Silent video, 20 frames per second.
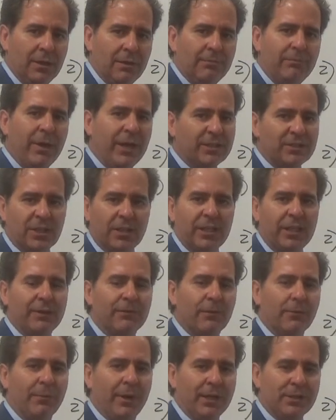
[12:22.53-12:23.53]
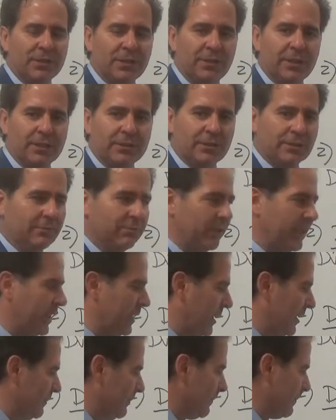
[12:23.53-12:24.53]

based on information that you're reading.